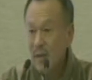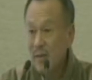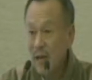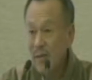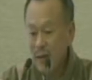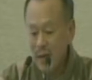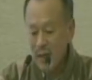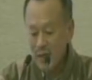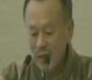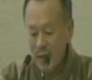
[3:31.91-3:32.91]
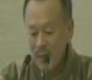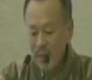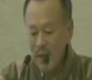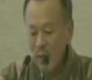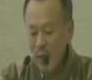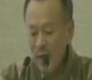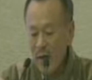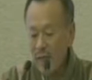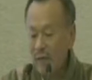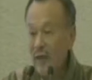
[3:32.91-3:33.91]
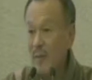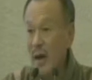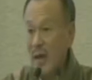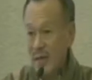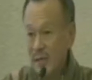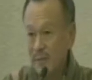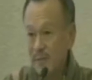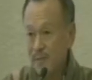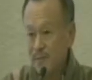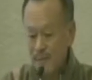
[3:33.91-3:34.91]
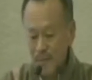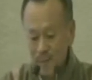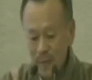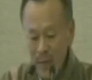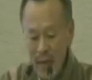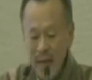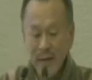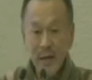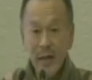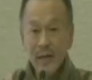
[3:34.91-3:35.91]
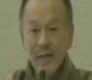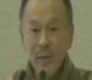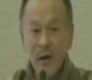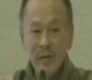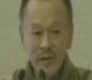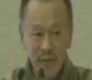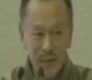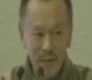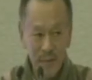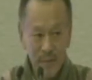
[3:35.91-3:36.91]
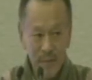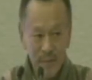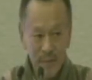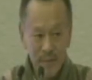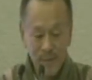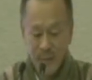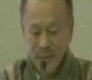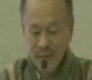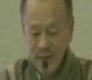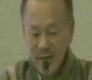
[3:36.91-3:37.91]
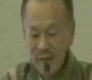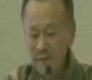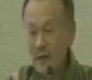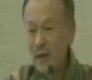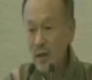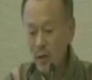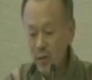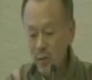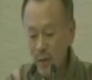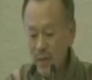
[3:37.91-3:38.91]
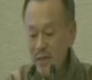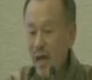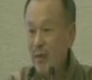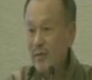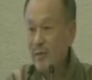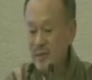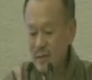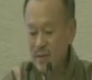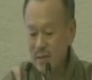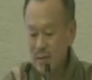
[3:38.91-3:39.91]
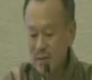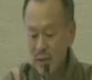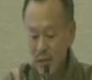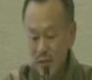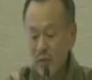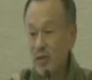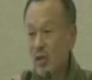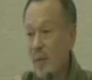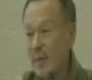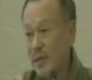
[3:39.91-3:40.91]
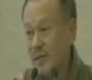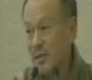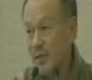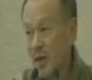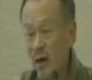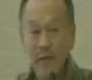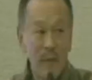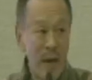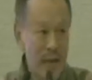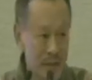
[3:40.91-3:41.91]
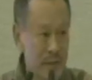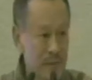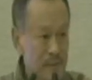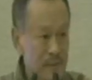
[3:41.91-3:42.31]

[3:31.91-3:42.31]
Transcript: Nothing is to come in the way of the free market, and democracy served to bring down resistance to the dominance of the market.